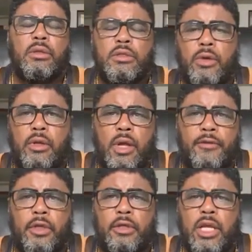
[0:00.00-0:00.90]
So
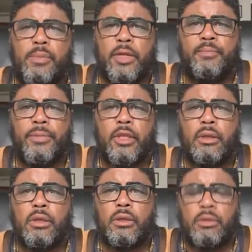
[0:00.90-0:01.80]
another demon,
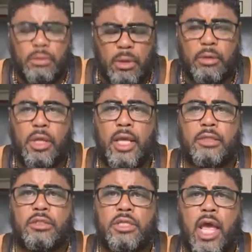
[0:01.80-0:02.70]
okay,
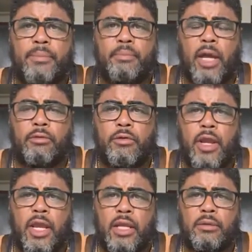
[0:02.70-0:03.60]
zapped by
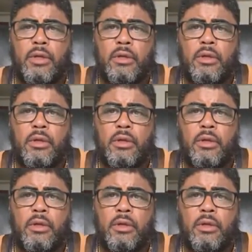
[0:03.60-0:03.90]
raid.